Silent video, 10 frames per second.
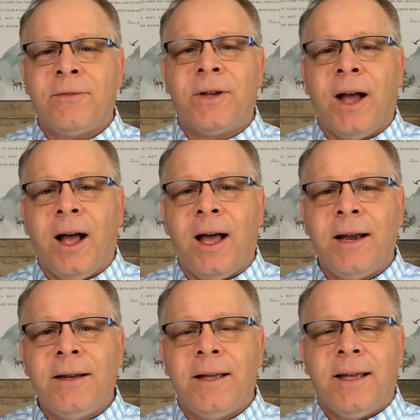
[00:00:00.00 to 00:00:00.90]

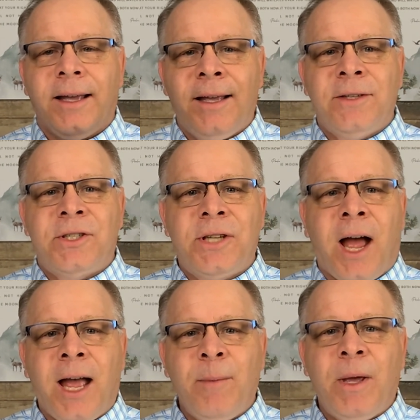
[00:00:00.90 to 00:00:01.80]
God, his
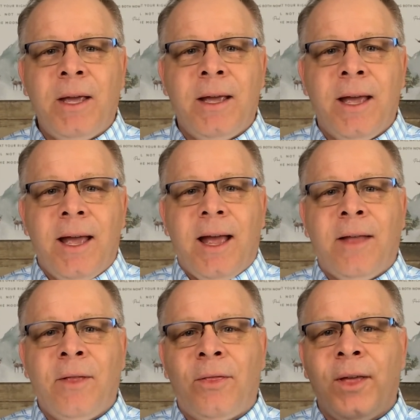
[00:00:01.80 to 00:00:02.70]
timing,
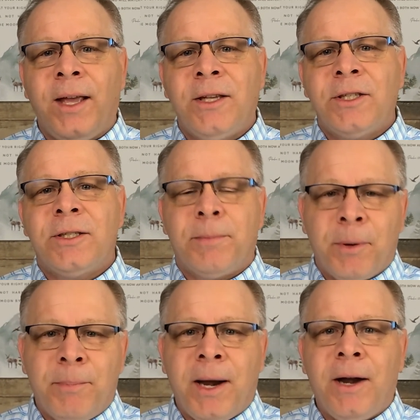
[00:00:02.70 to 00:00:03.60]
and the things
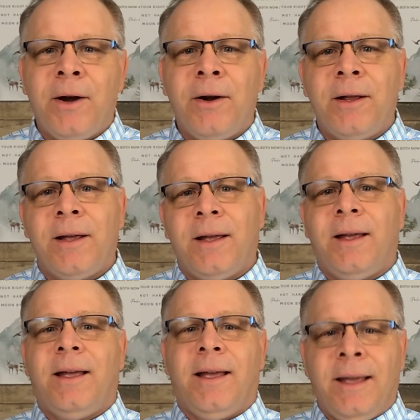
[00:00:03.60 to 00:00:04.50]
prepared
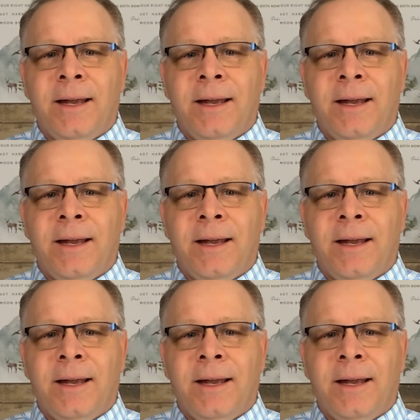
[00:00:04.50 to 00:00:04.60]
in